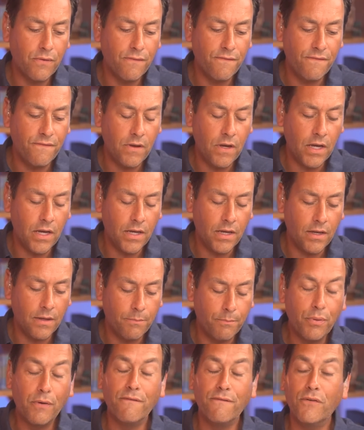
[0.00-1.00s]
uh,
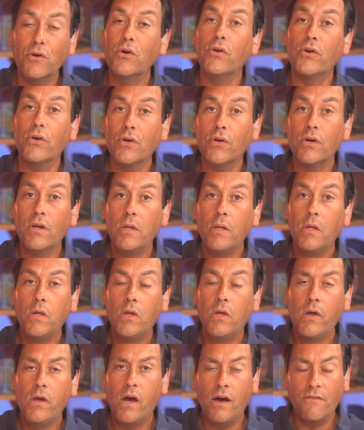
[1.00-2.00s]
perverter
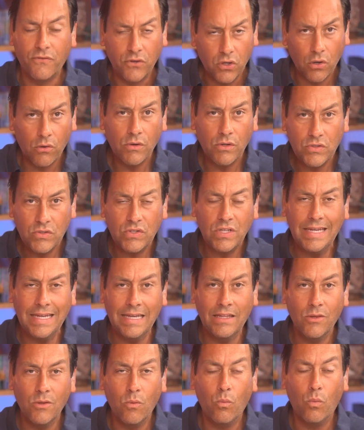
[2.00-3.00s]
of currency
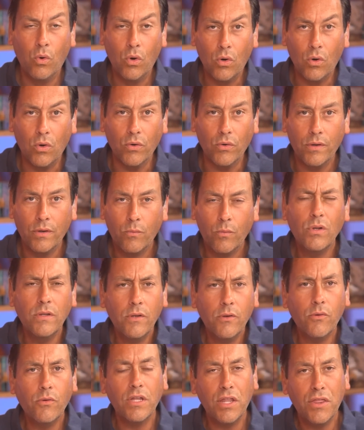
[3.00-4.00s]
in the world. We're
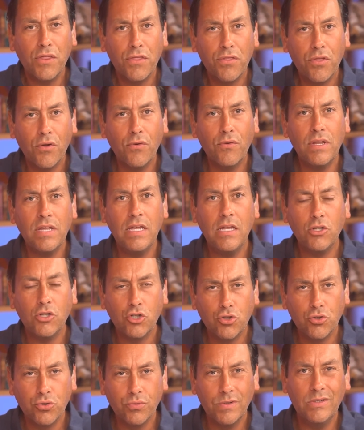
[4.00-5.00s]
literally 30
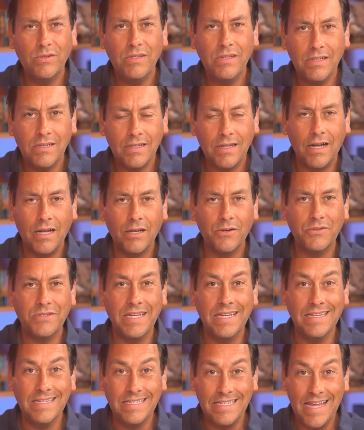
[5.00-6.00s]
trillion dollars
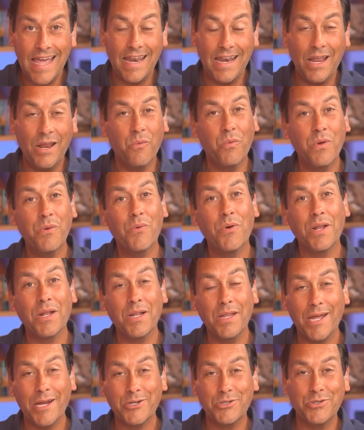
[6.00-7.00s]
in debt and we want to
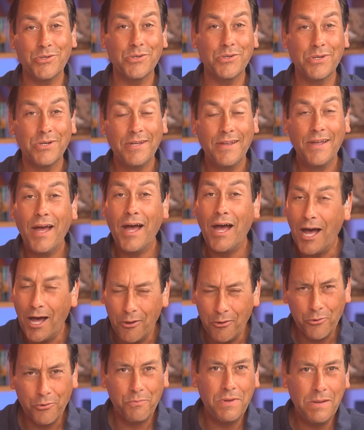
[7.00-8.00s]
lecture
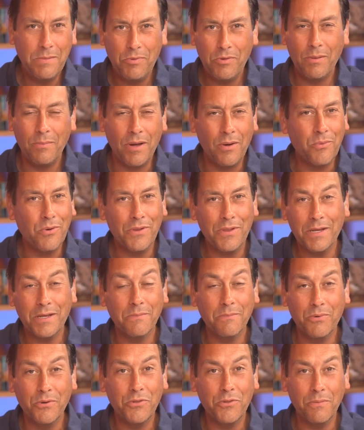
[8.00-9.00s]
other people about where they
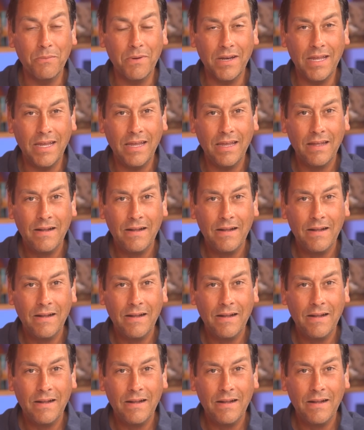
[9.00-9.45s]
can put their money.